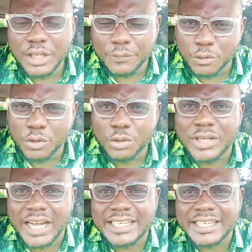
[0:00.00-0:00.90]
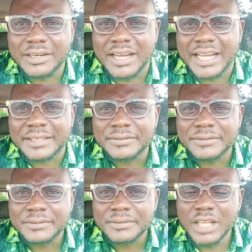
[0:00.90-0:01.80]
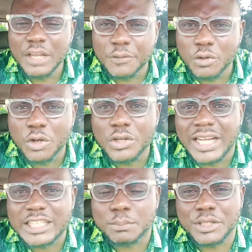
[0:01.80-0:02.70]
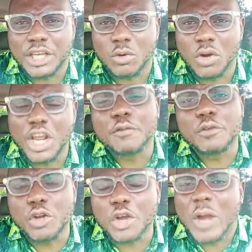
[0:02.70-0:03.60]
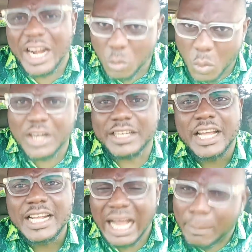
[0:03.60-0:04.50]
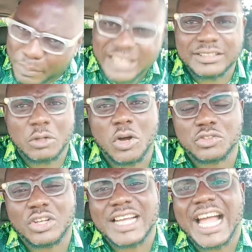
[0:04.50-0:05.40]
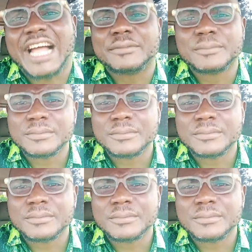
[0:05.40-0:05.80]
If you know you can heal her, if you know you can speak a word, if you know you are the one that placed the curse on her,